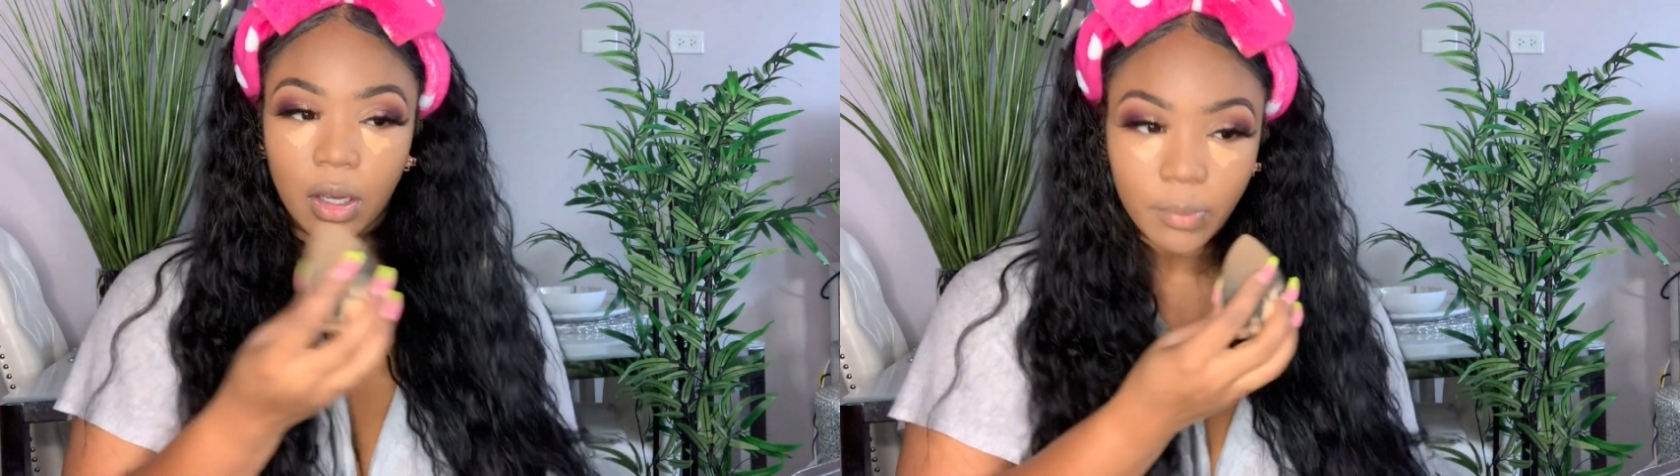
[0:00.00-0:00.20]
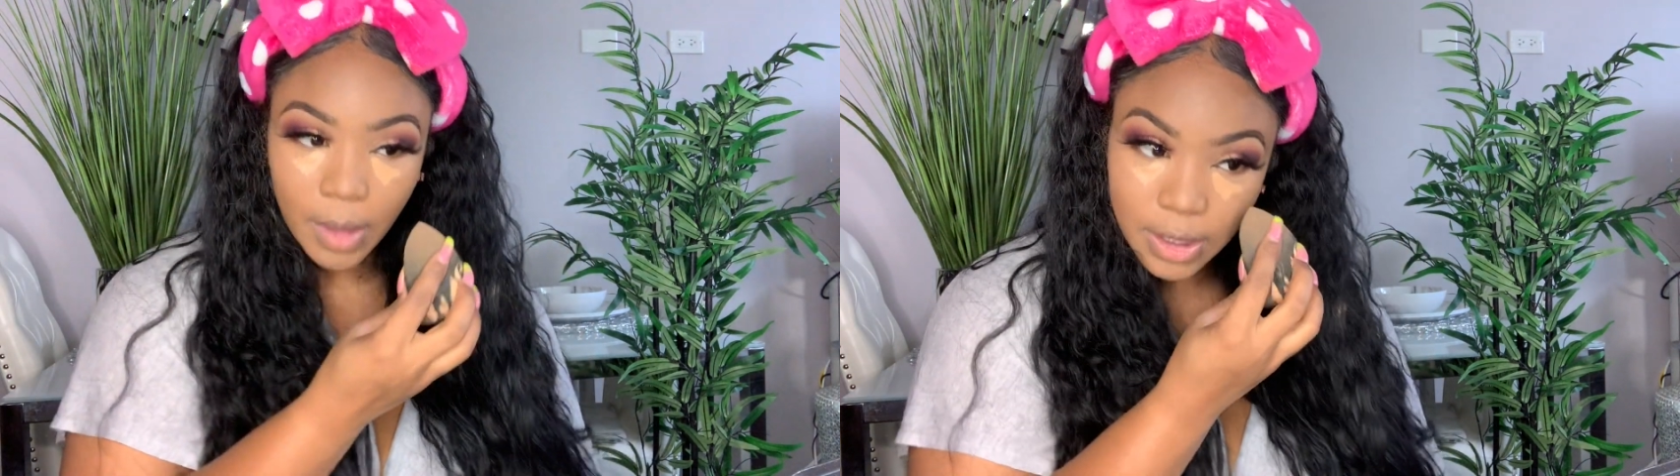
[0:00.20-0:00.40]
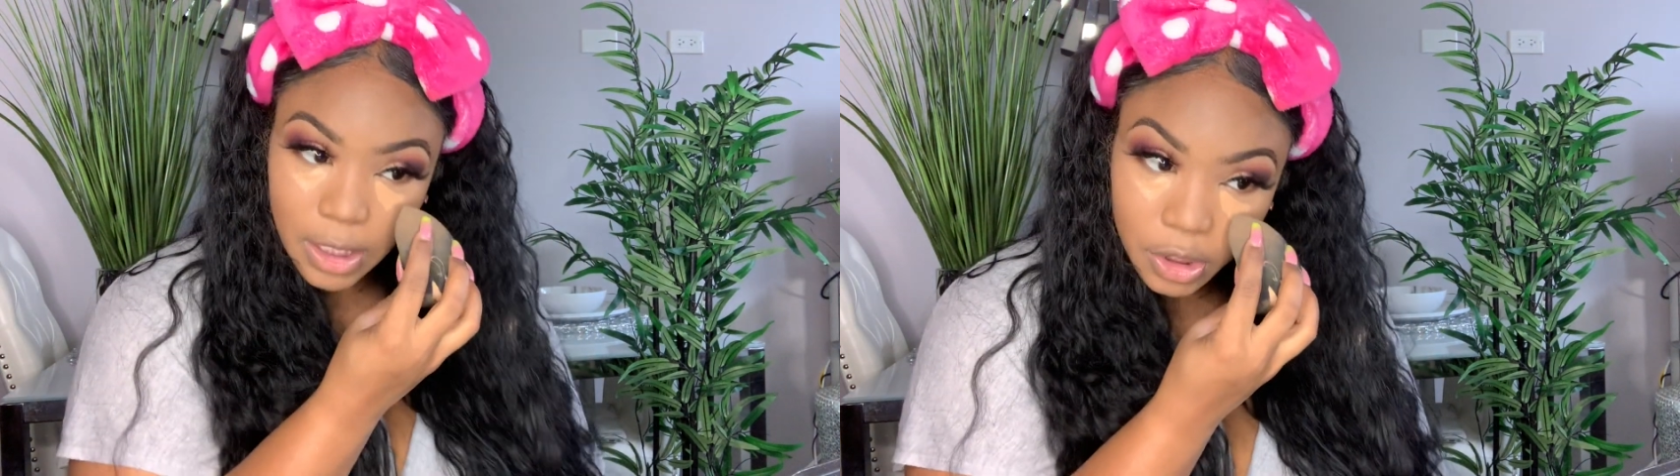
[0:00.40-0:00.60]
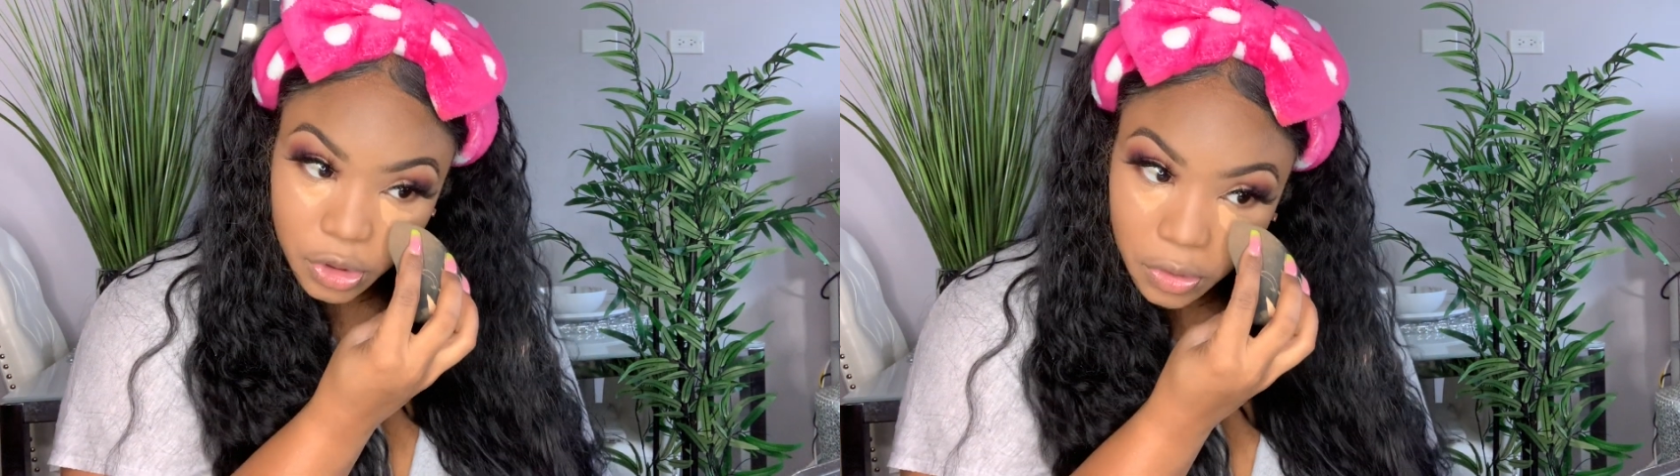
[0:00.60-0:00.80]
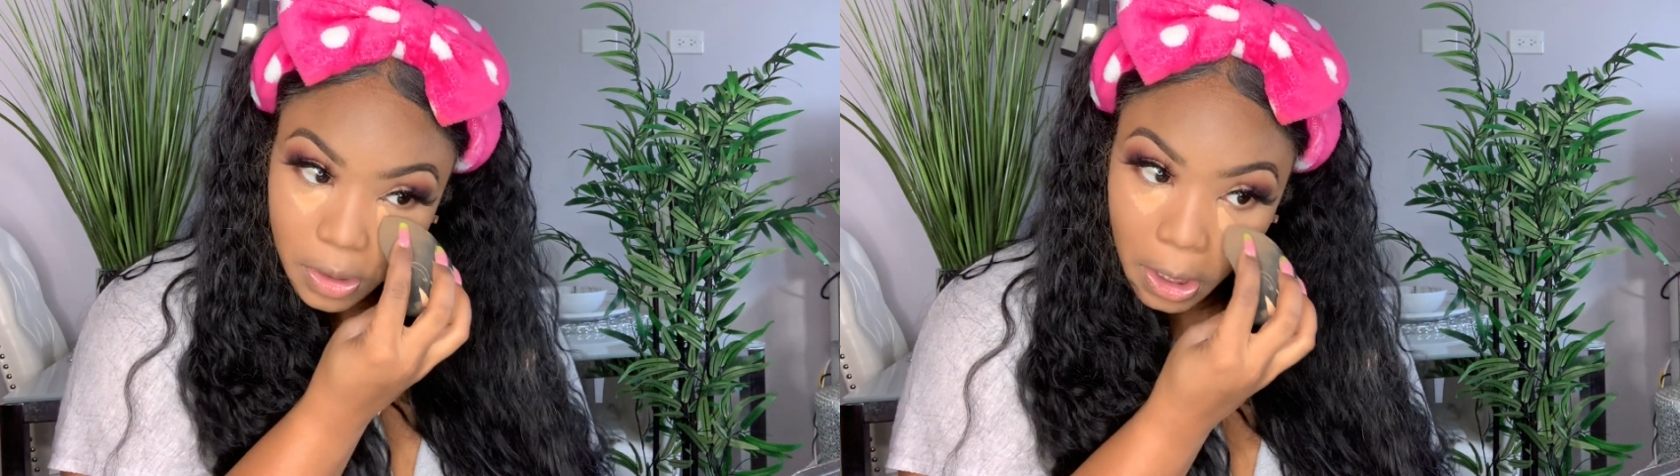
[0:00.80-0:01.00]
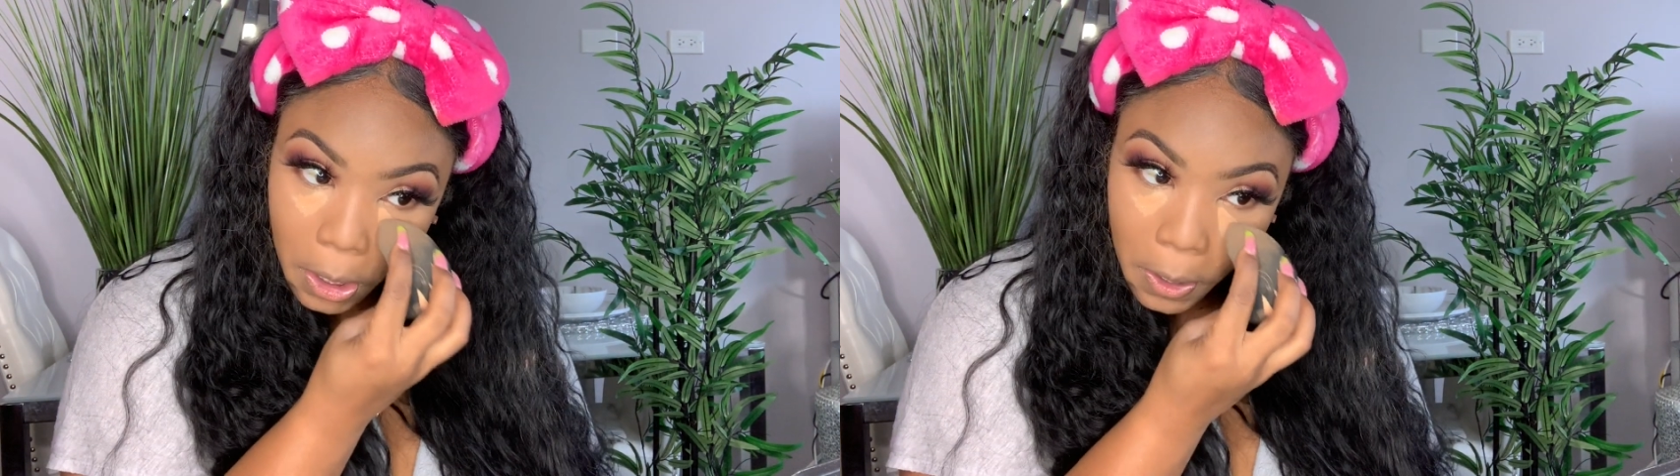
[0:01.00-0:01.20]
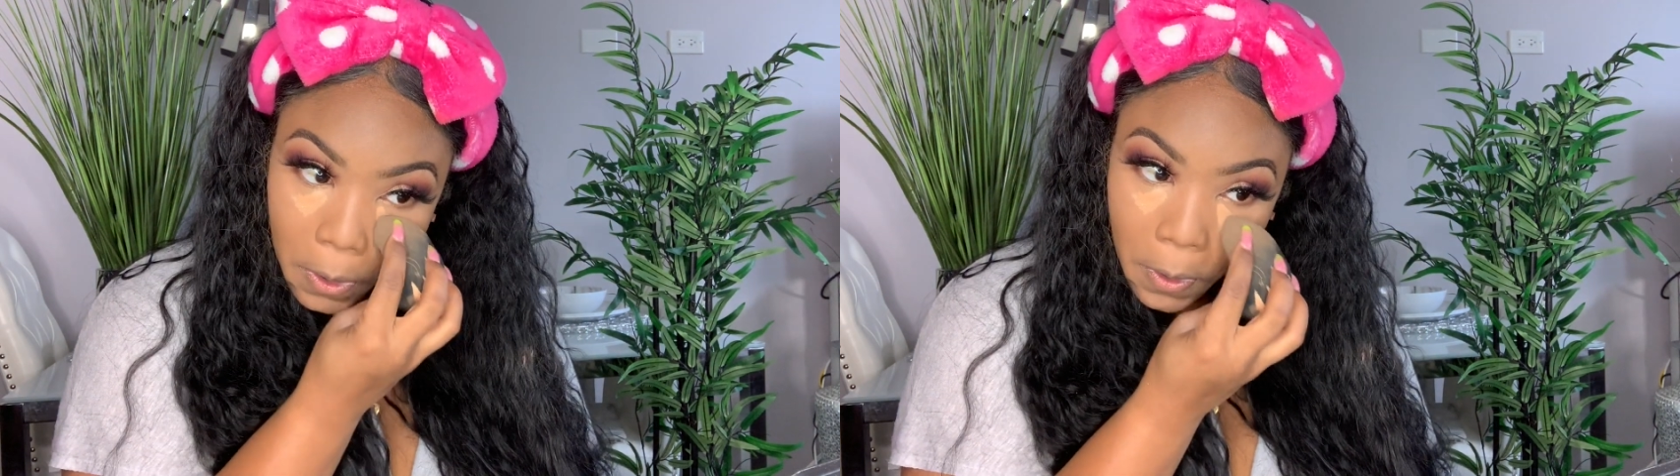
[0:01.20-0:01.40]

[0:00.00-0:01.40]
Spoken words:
that texture there.